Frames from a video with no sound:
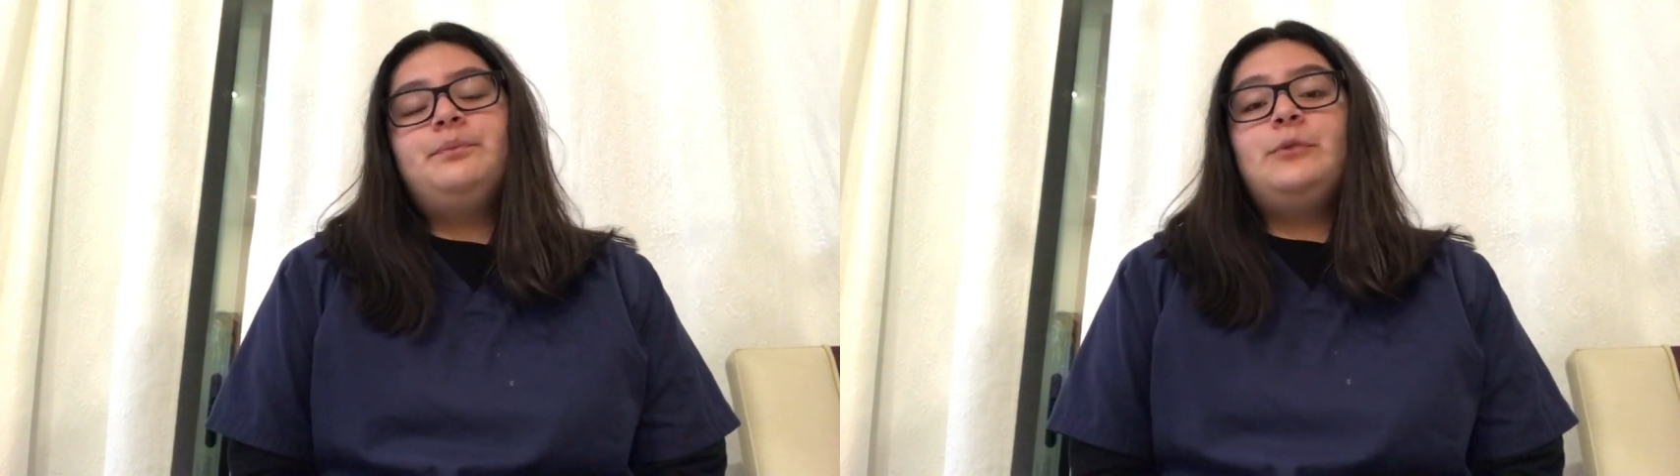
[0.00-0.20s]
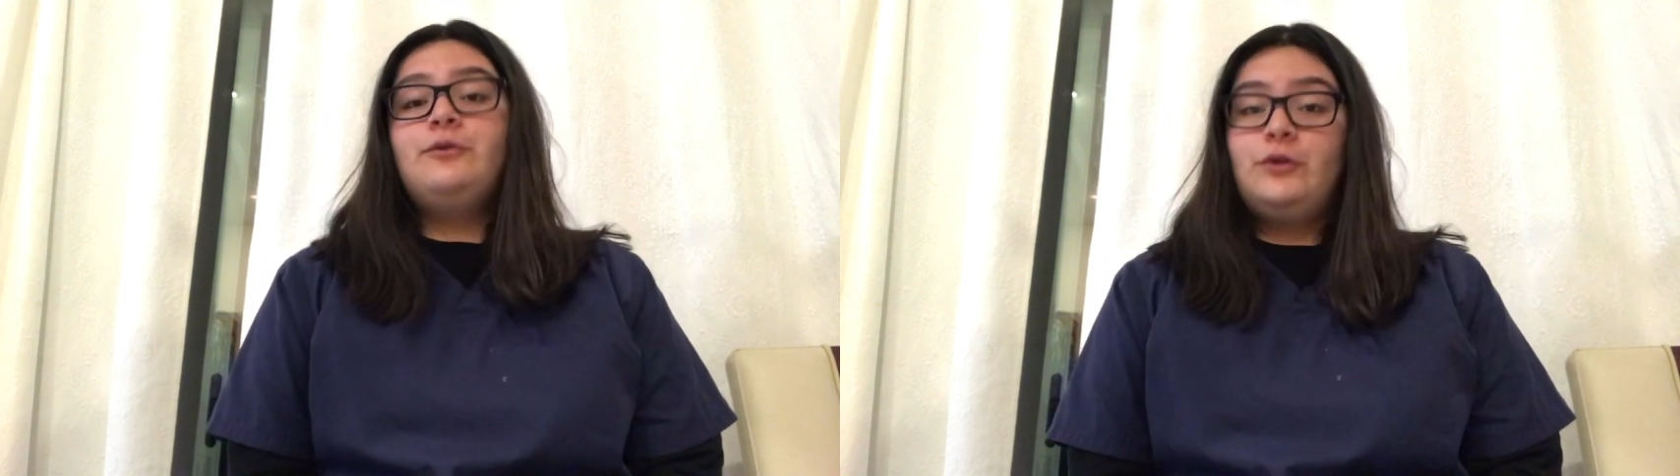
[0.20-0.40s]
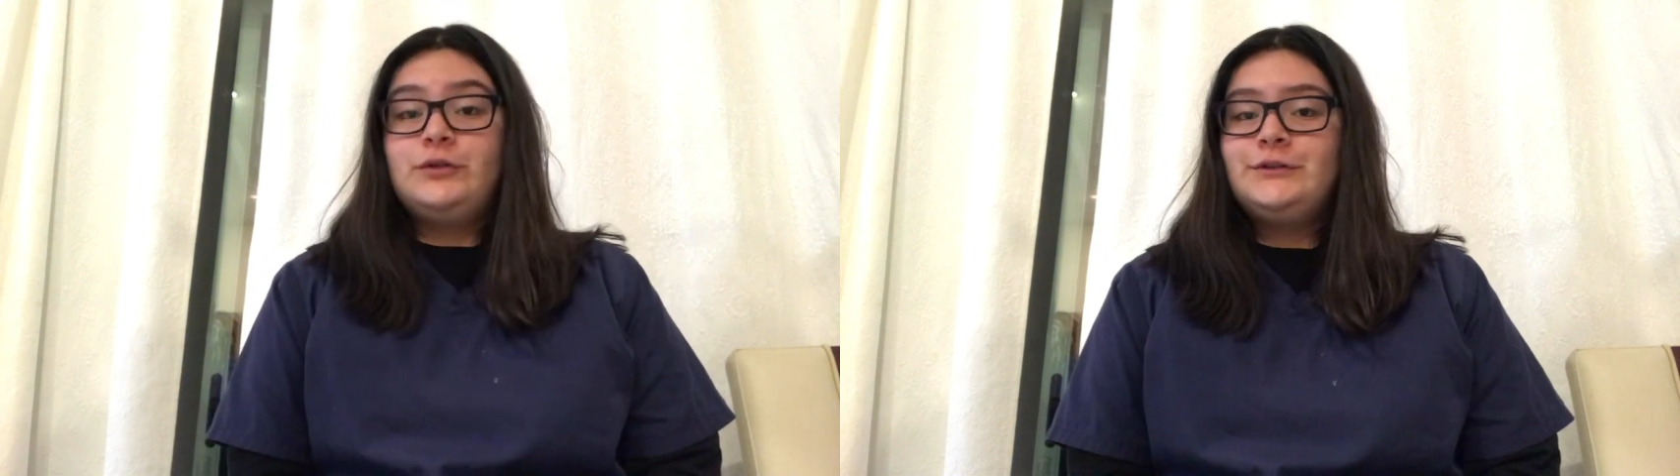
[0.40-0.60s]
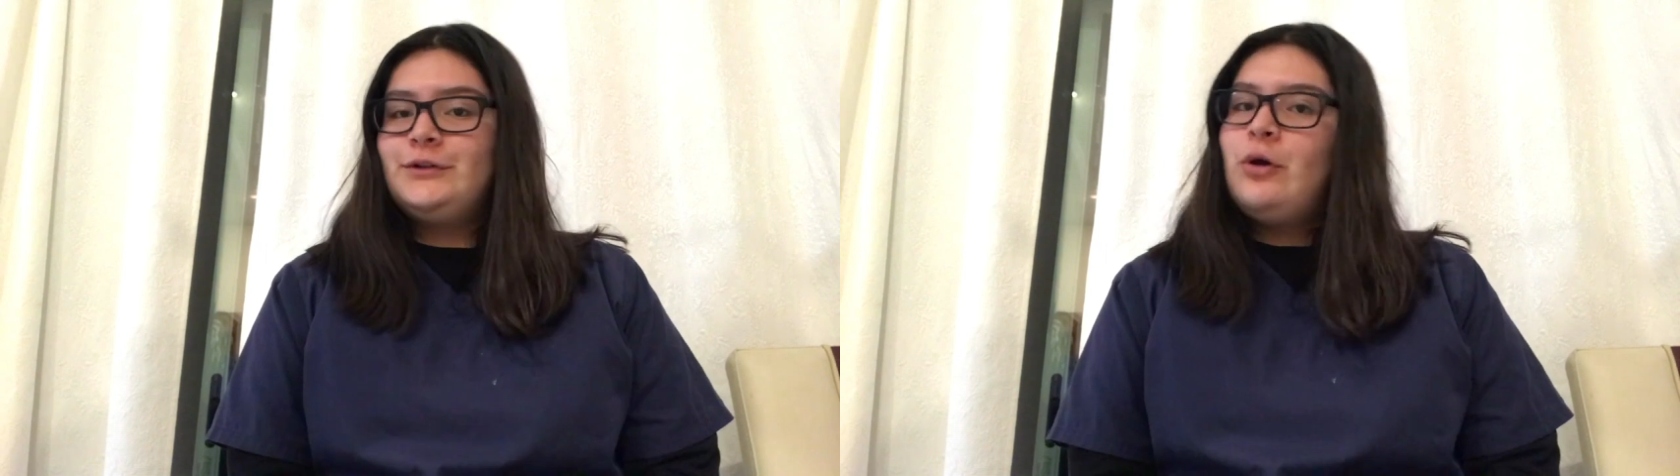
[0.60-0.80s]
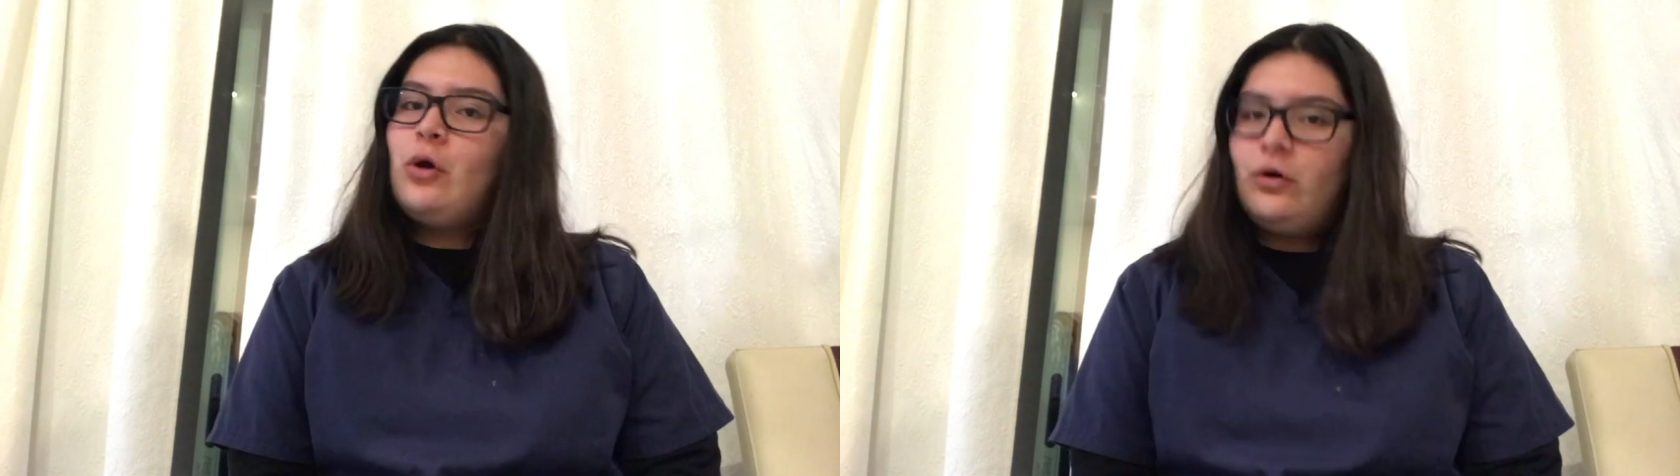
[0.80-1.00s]
But of
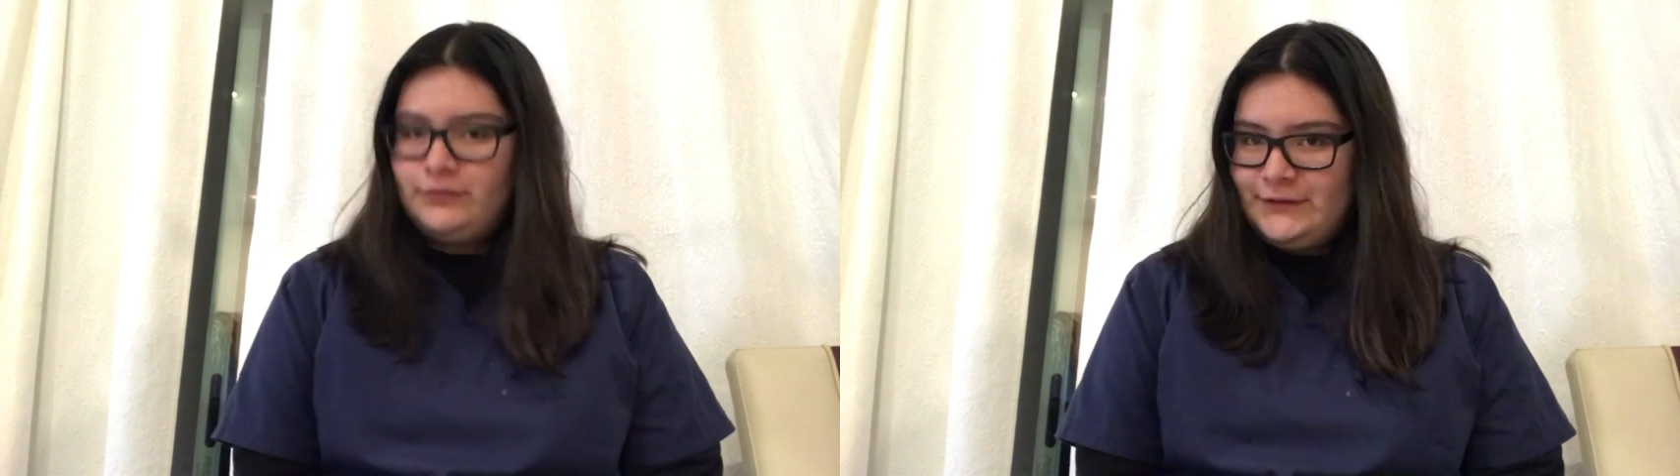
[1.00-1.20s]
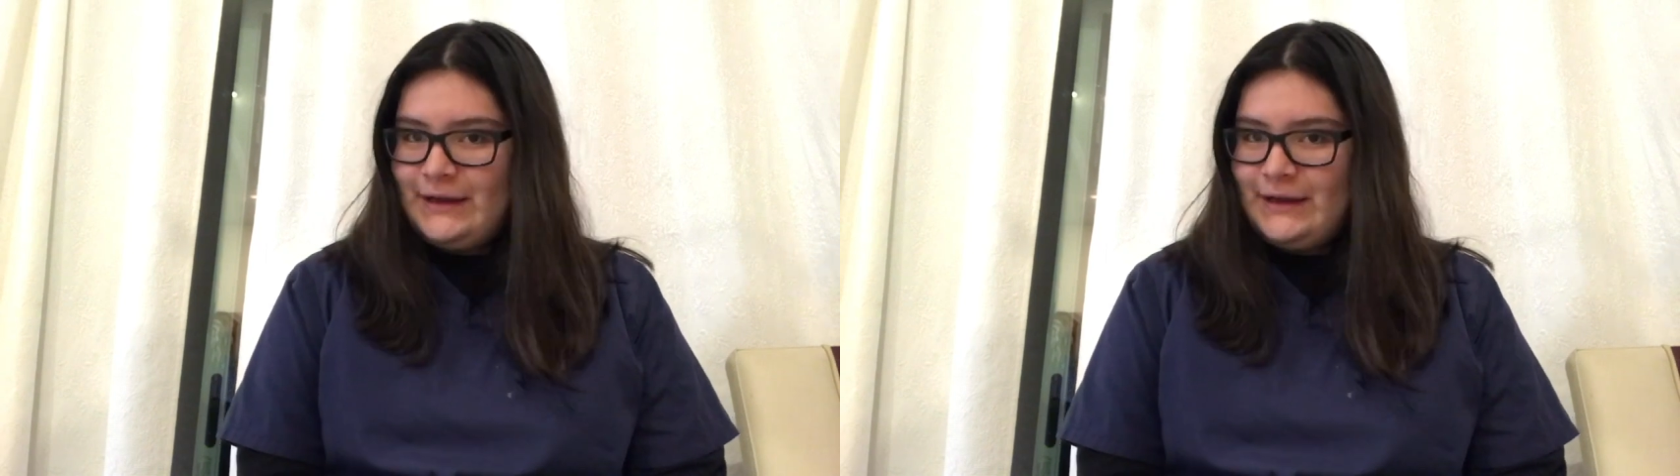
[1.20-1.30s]
course, over